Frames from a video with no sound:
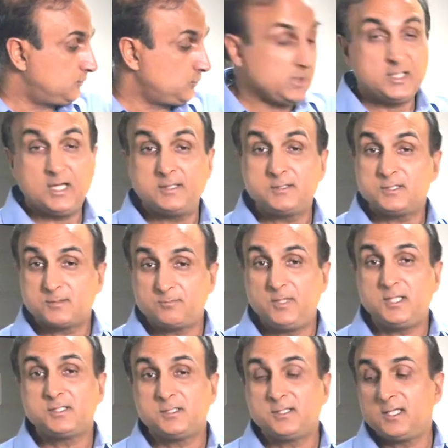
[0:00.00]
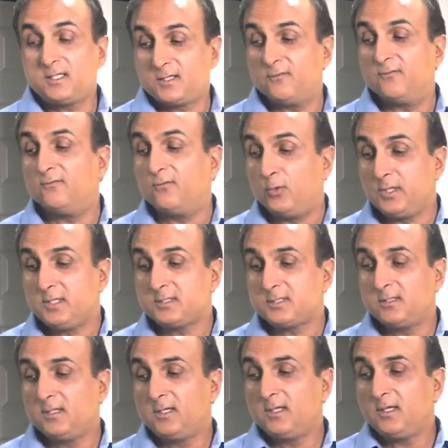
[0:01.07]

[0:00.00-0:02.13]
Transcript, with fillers: So I just mentioned that the voice,